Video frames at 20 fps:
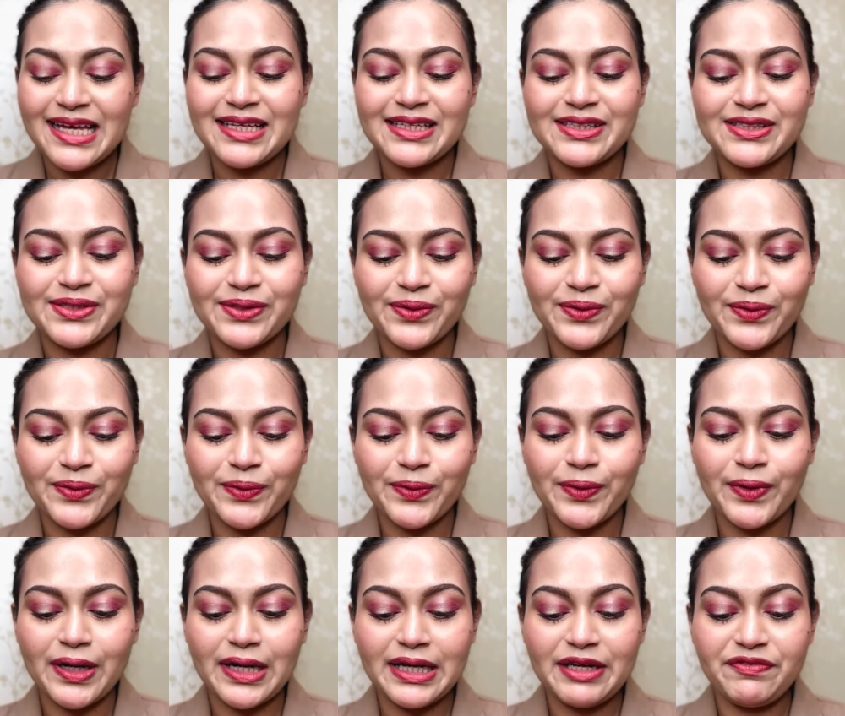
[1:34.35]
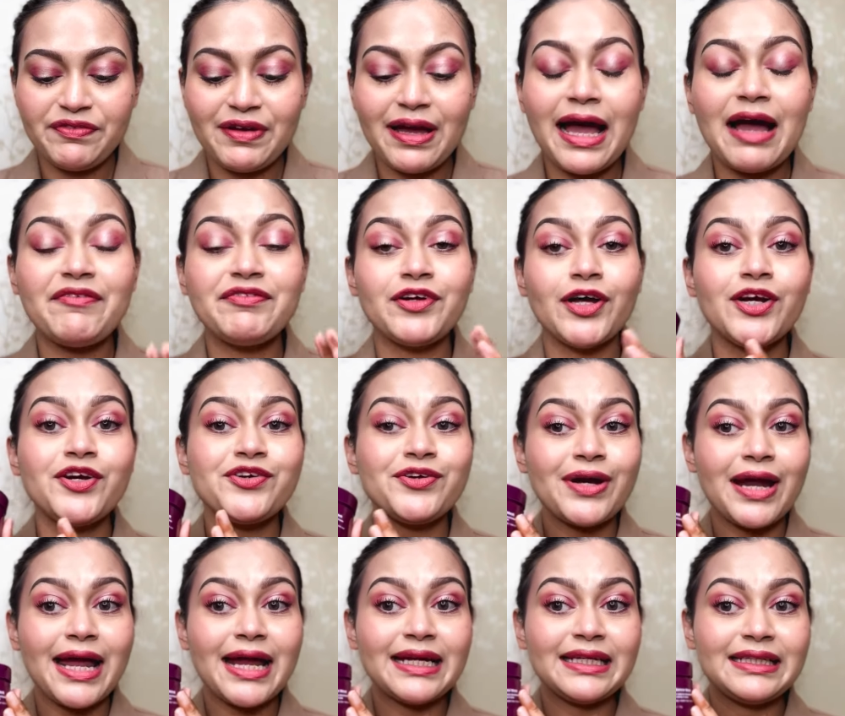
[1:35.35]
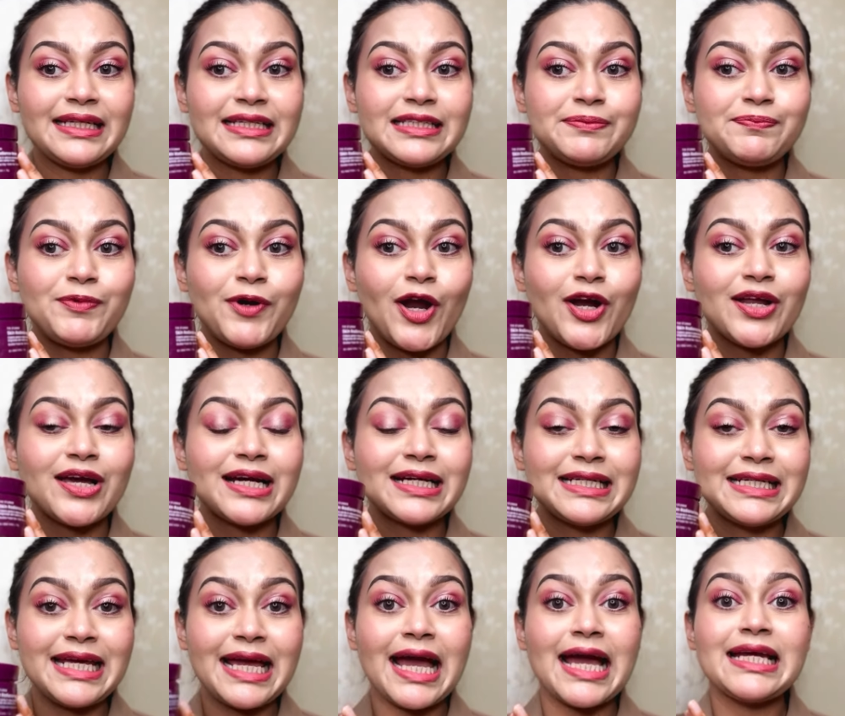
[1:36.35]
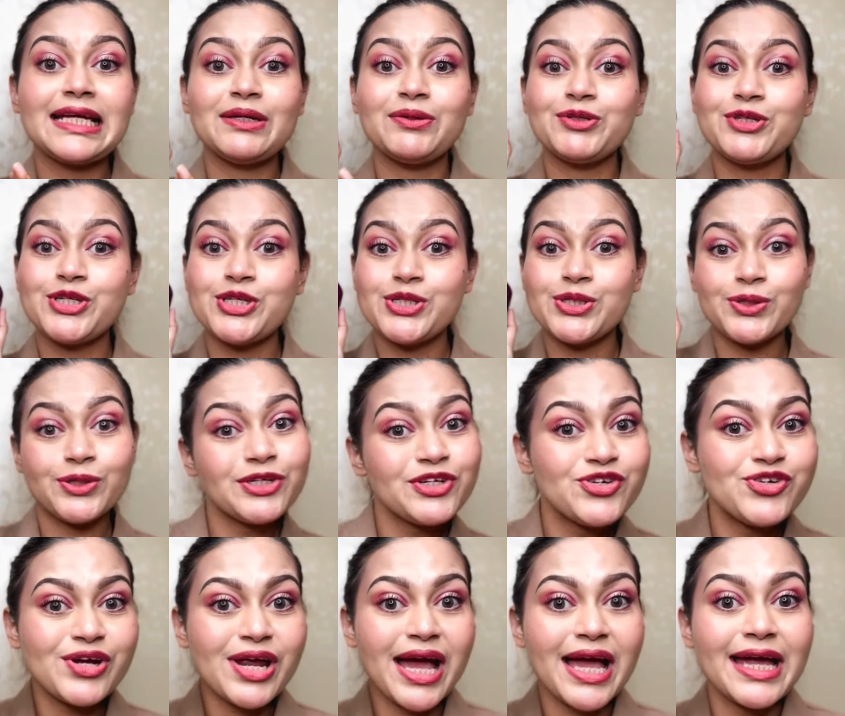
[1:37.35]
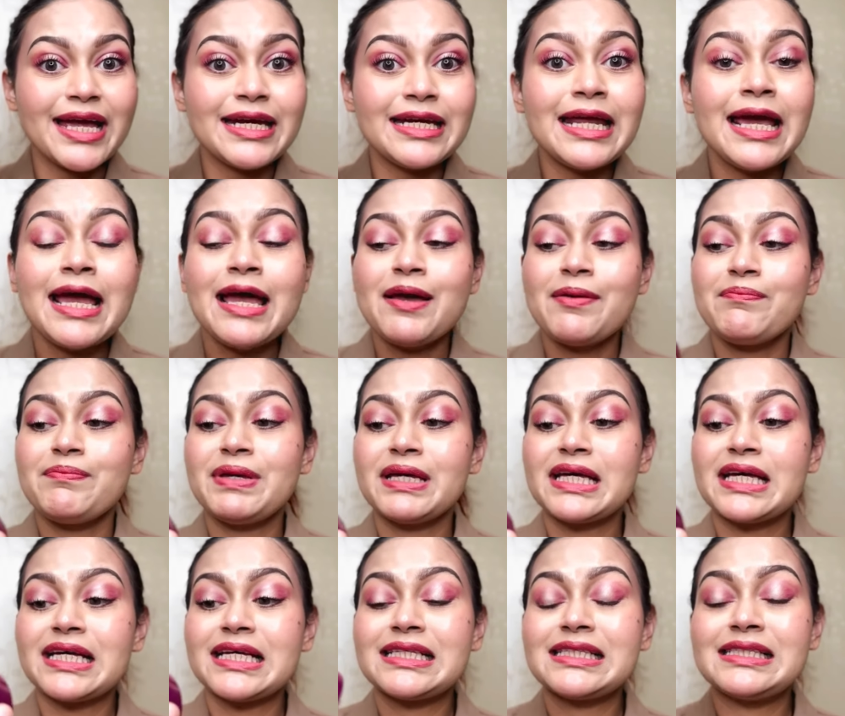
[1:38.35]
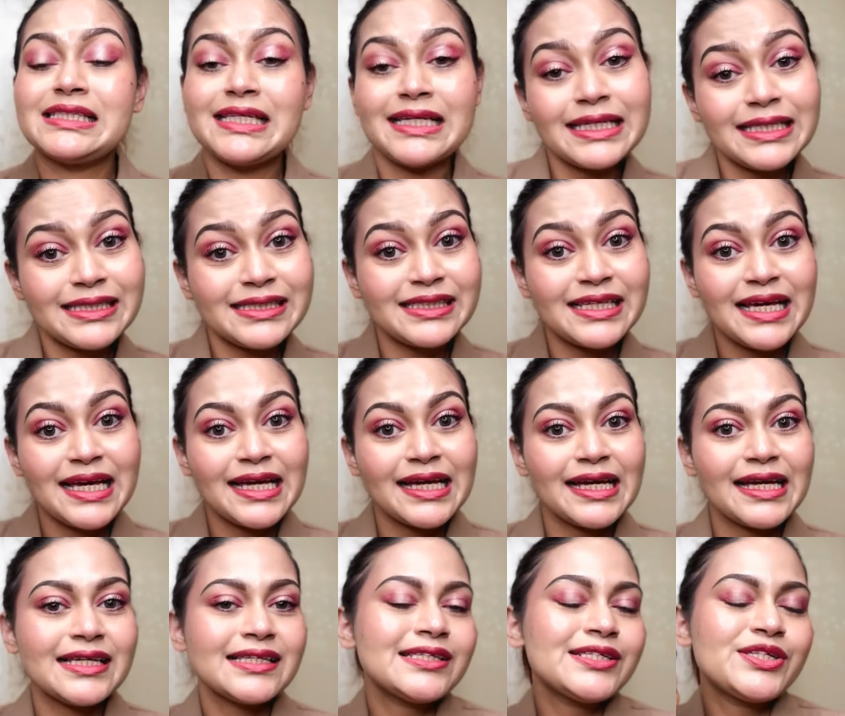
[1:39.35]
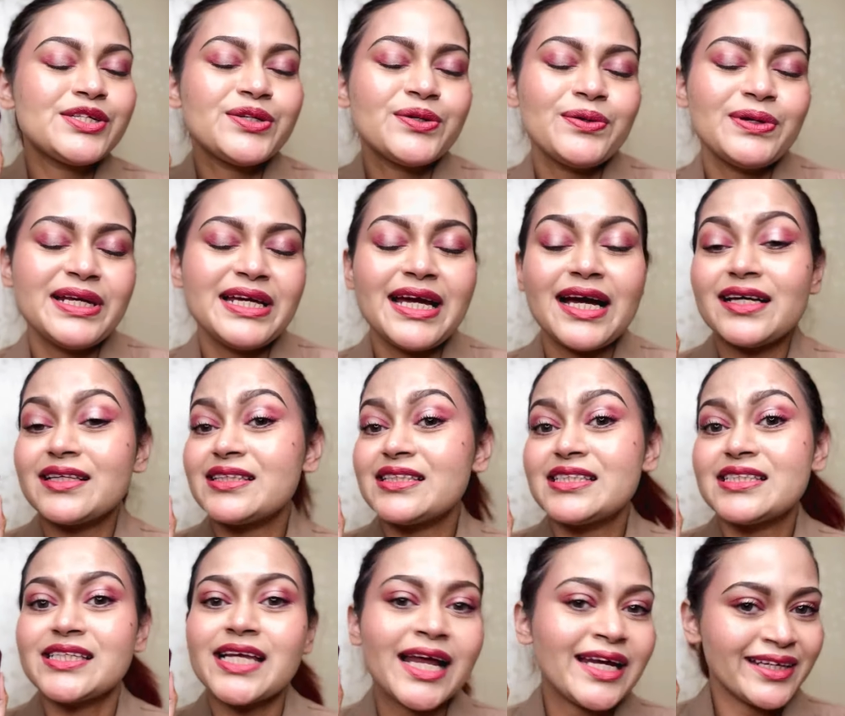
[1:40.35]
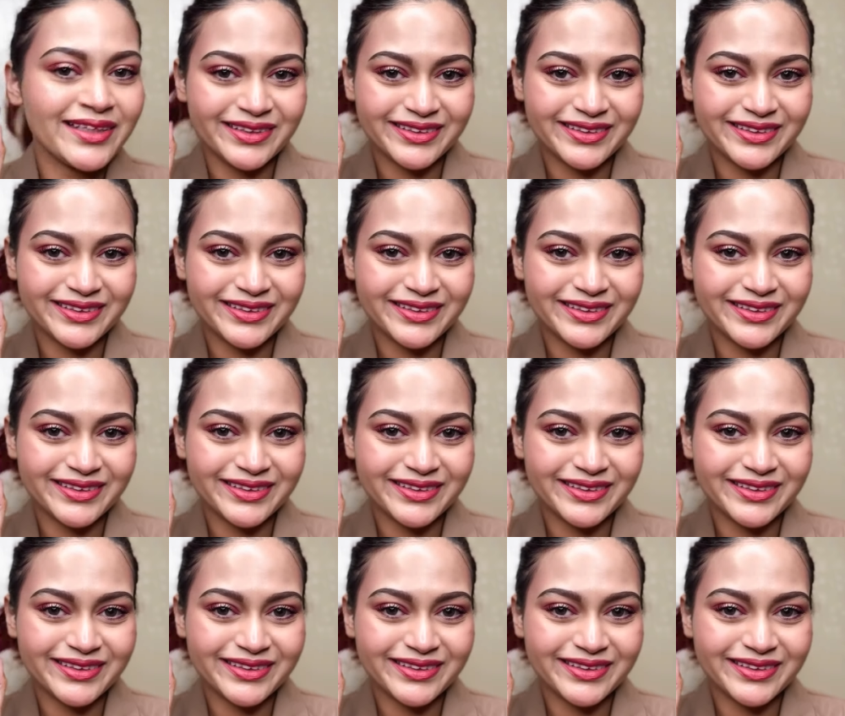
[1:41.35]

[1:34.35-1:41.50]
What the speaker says: So if you have not tried this product yet, you should try it, because this is truly a stunner.